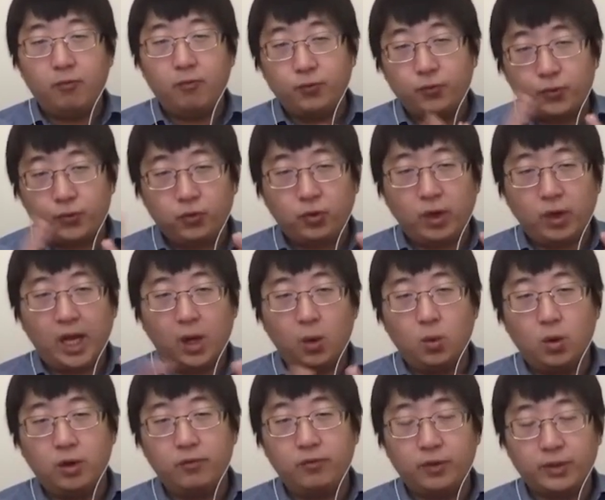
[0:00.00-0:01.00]
through
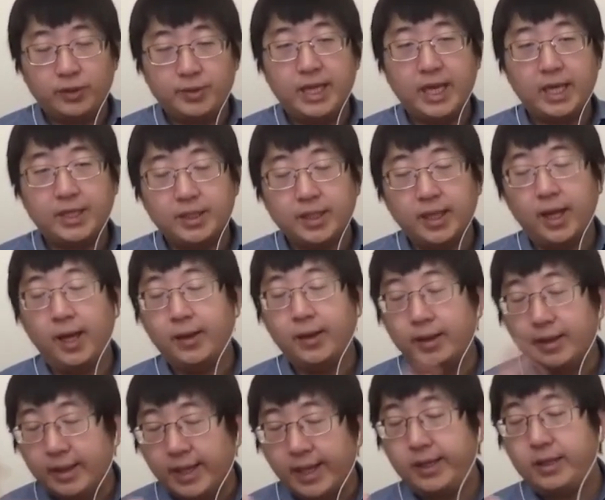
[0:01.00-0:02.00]
our first testnet,
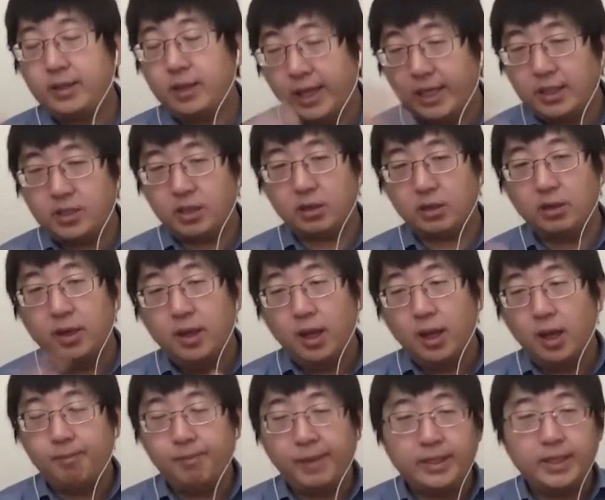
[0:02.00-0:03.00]
and later
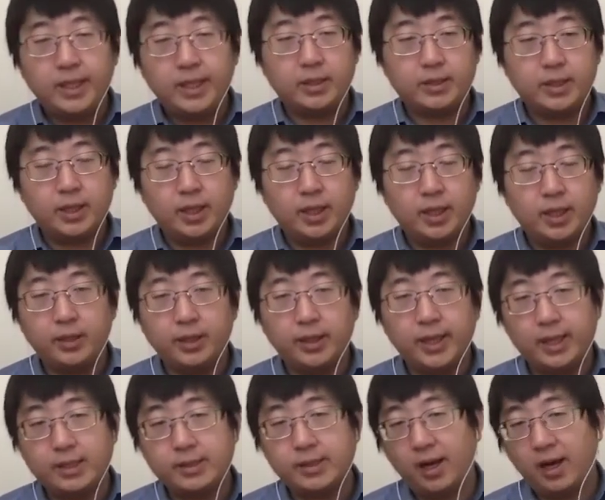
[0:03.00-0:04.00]
mainnet in the
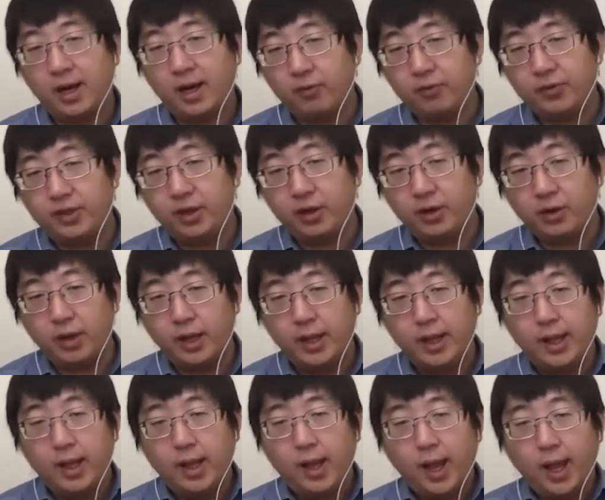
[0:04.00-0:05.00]
next half of the year,
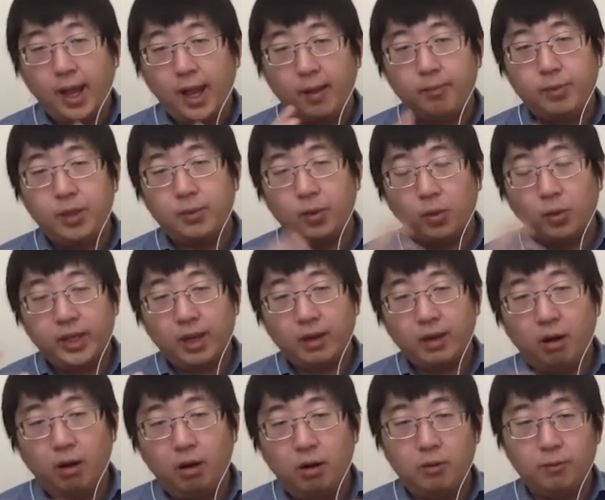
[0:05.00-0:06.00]
and people can
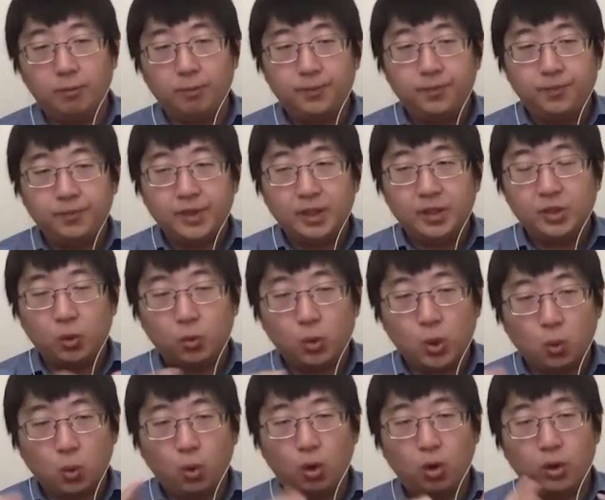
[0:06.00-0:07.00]
earn the
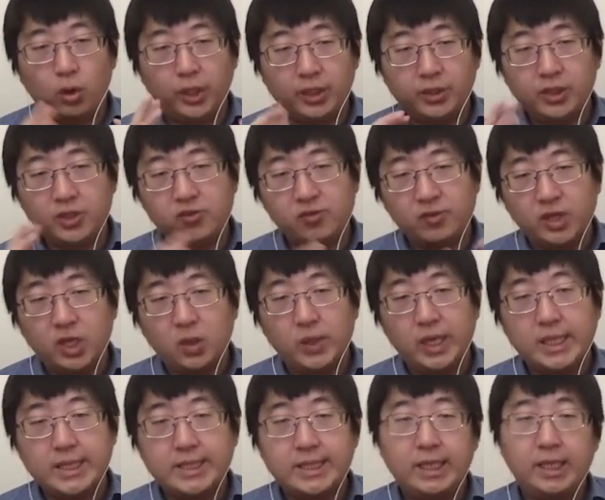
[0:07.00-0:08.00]
reward in terms of
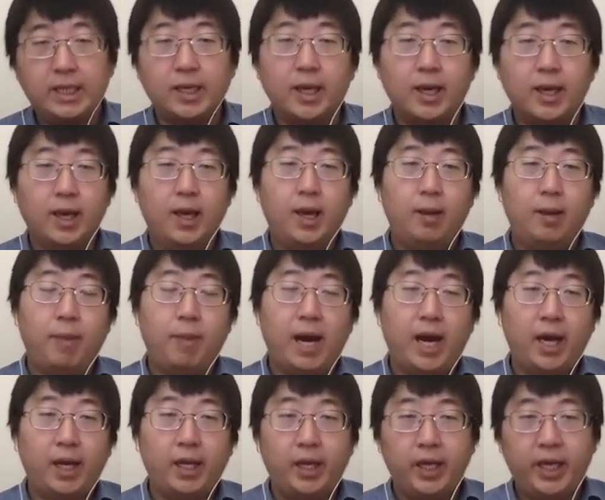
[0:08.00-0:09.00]
QKC
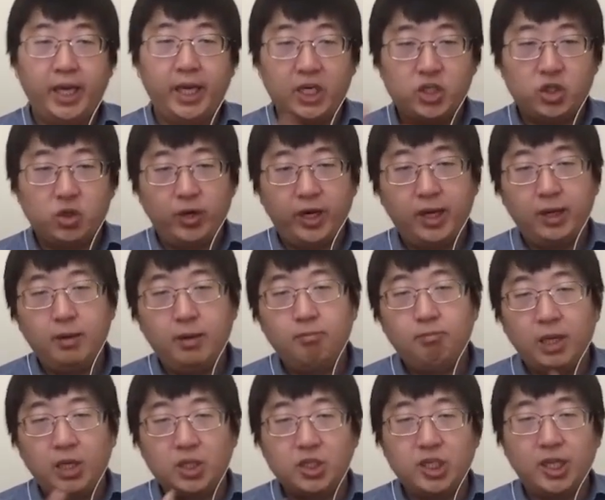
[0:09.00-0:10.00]
by issuing,
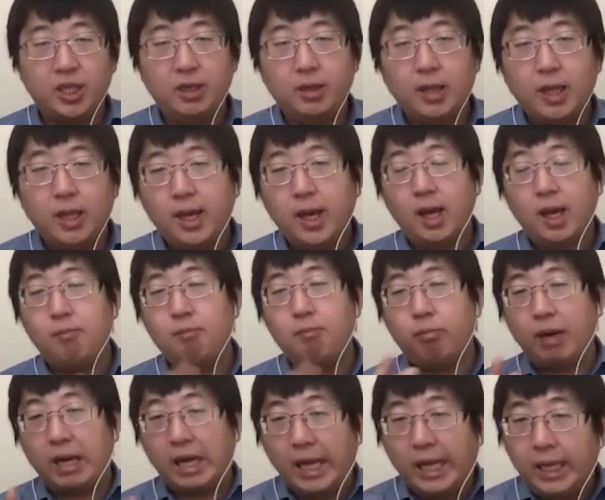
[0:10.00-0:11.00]
minting, and
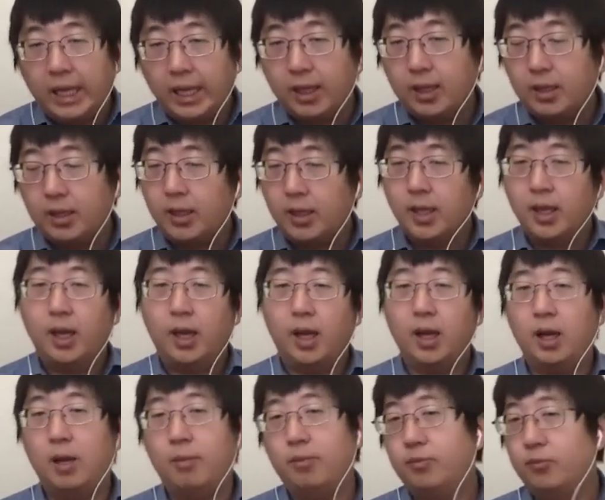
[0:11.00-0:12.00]
playing,
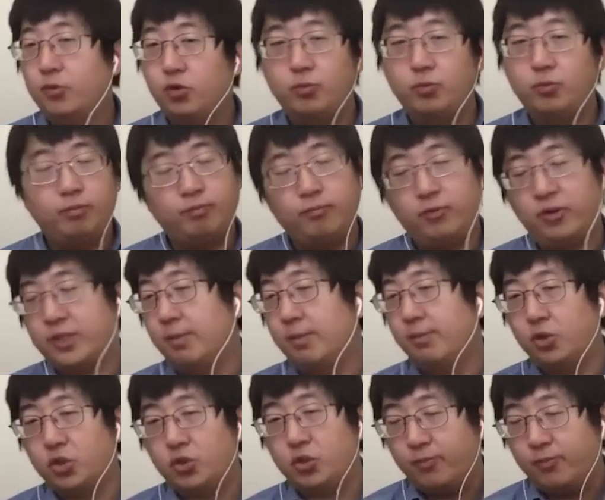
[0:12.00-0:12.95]
for example,